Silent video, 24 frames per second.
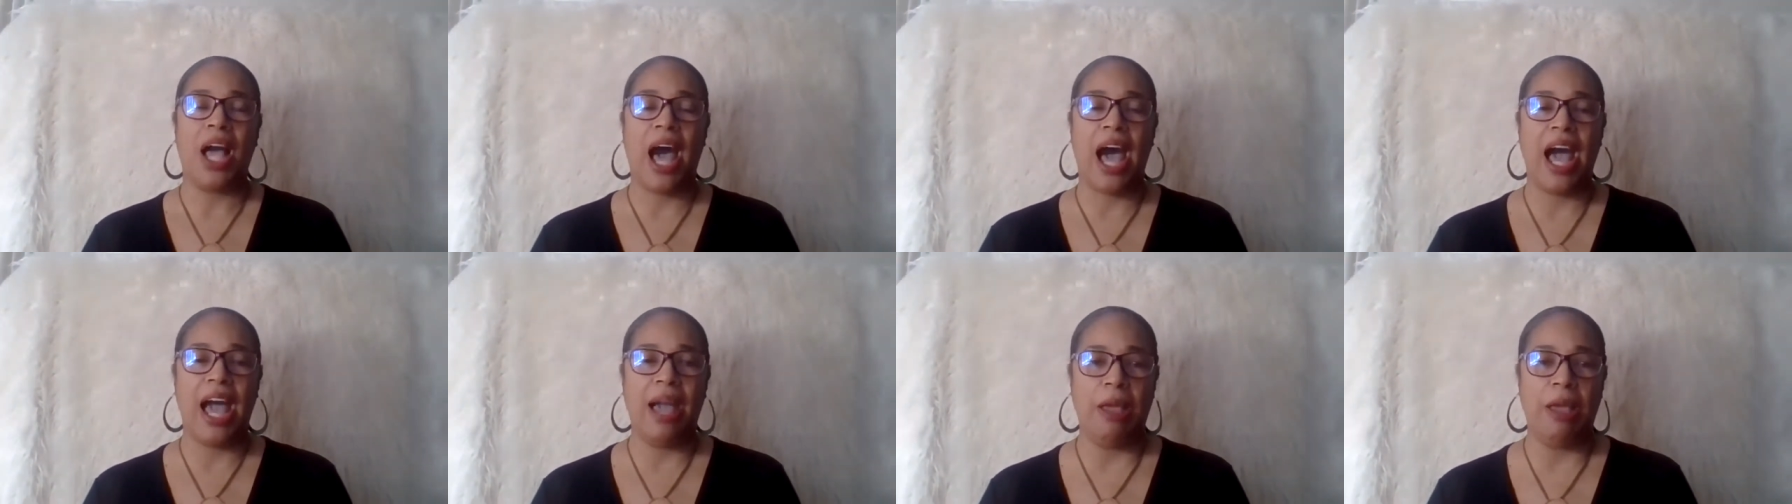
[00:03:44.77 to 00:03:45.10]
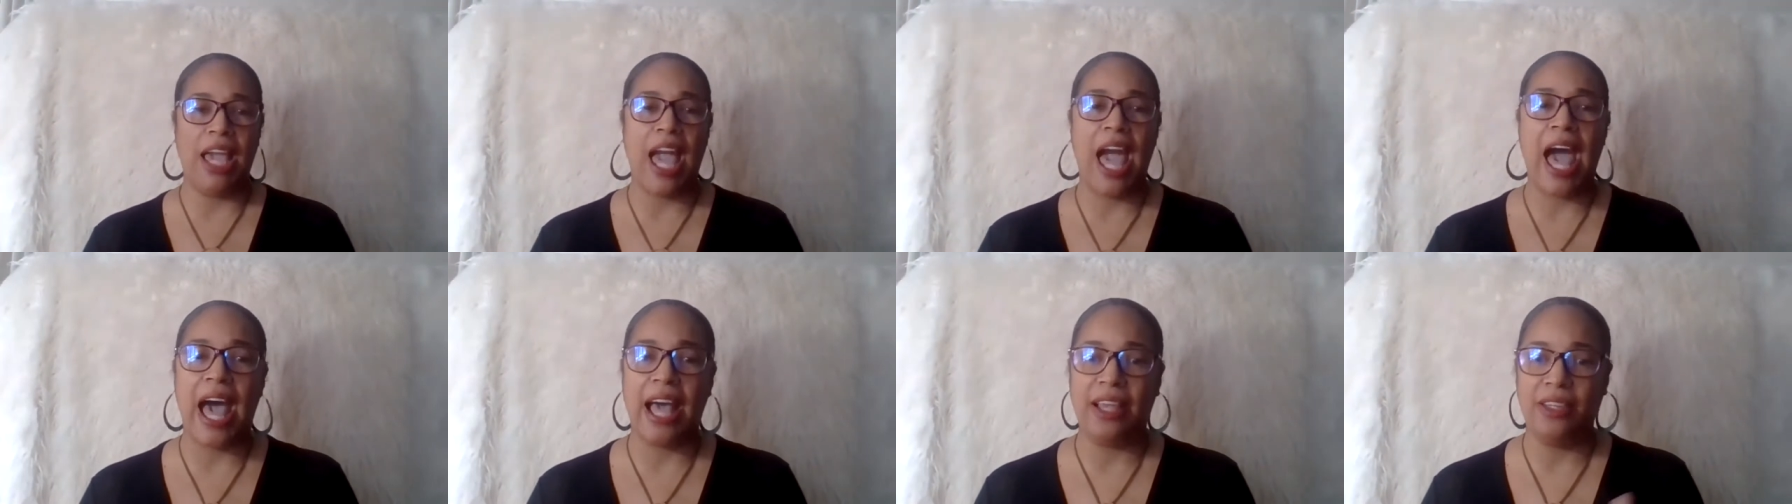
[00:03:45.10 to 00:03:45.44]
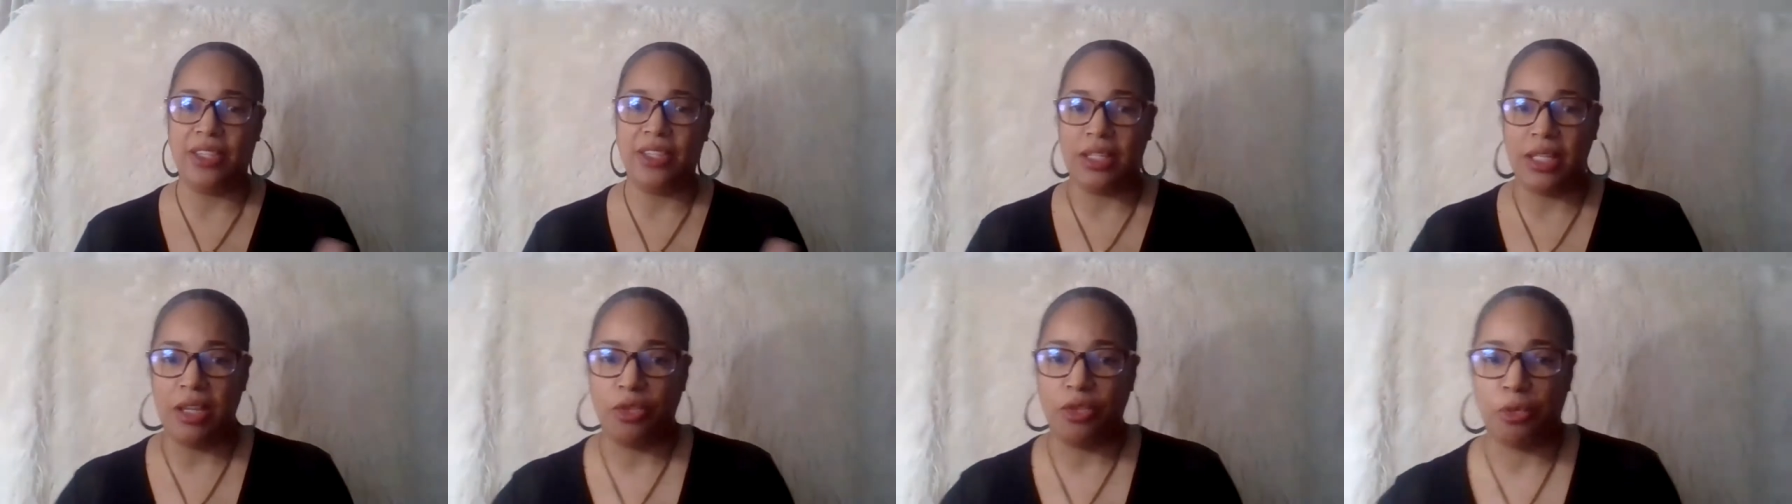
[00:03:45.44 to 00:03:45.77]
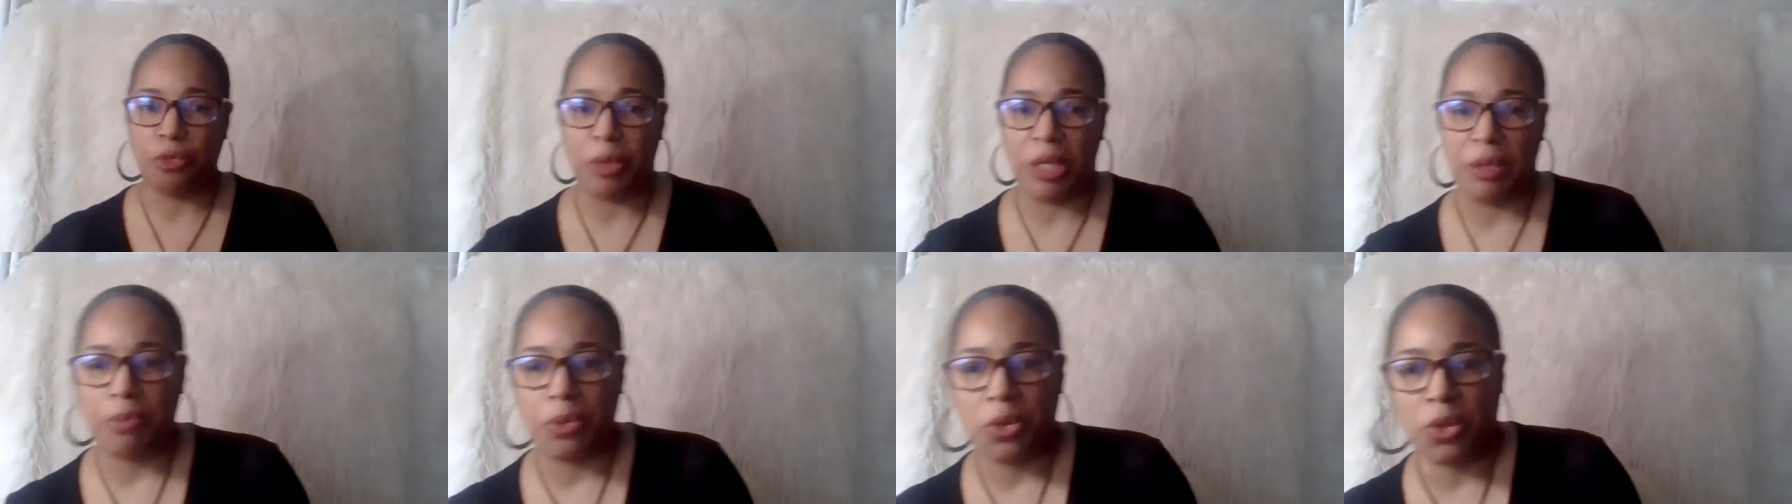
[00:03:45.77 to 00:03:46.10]
I asked if
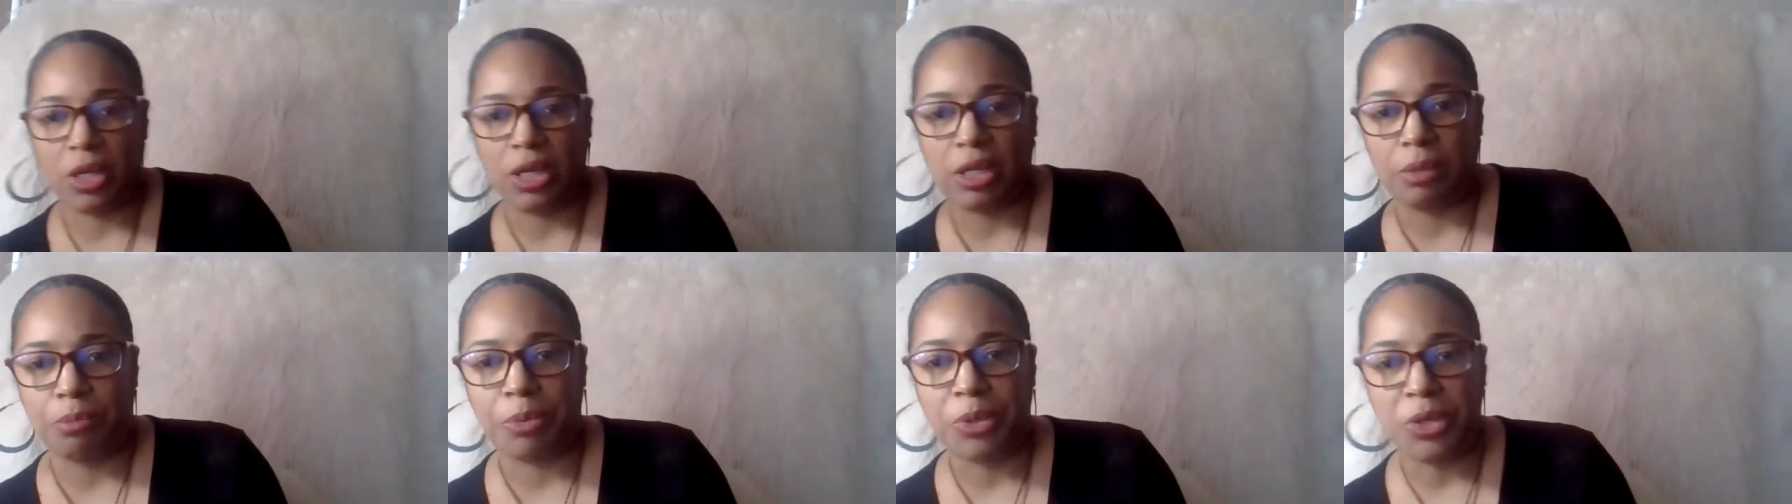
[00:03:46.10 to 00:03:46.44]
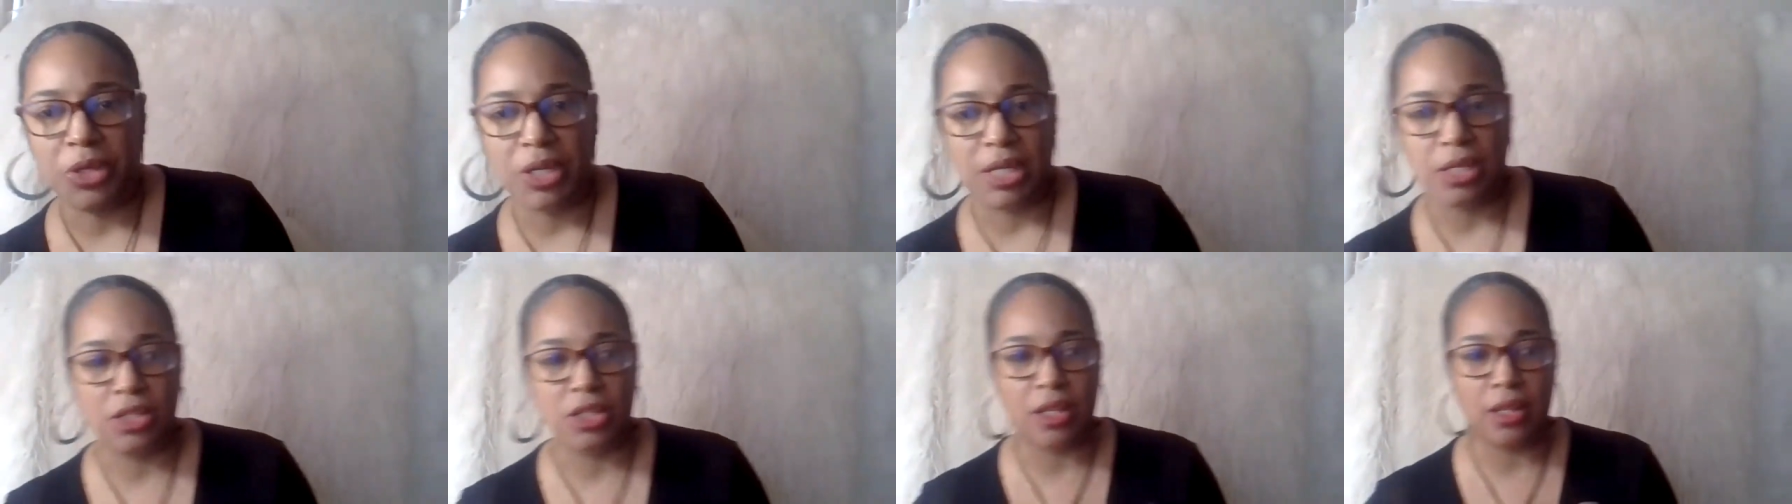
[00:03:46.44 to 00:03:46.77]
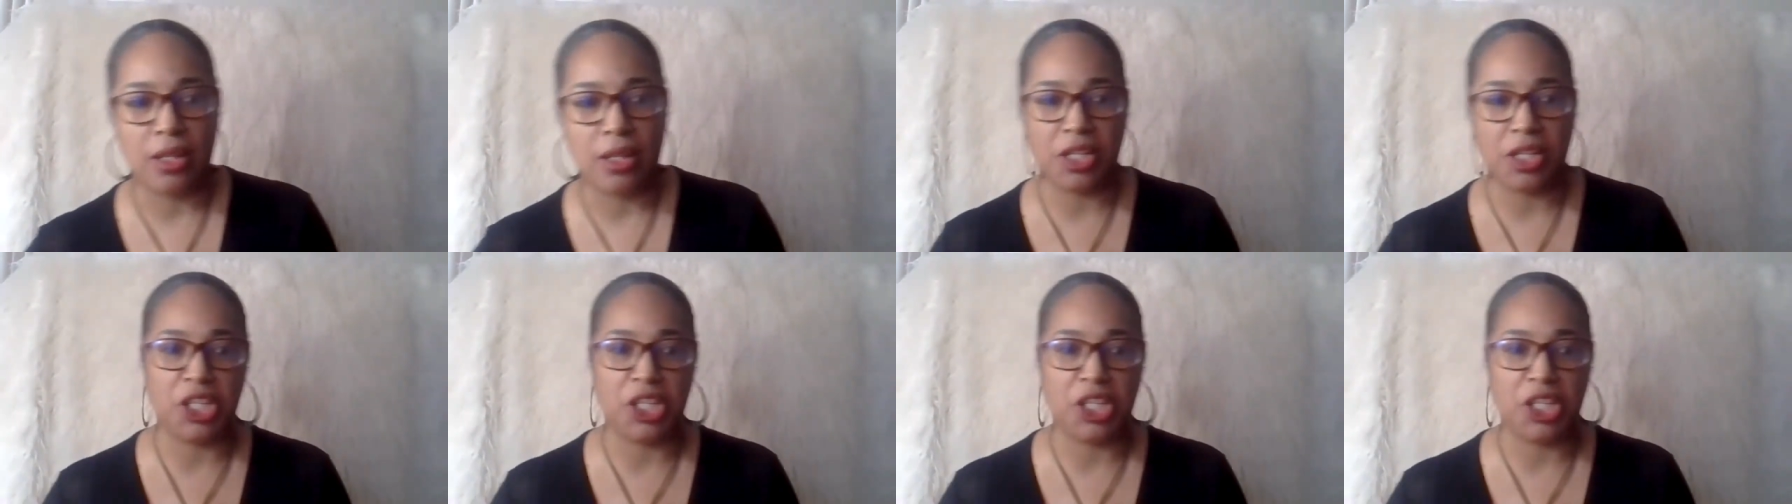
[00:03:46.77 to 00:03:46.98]
people could put into the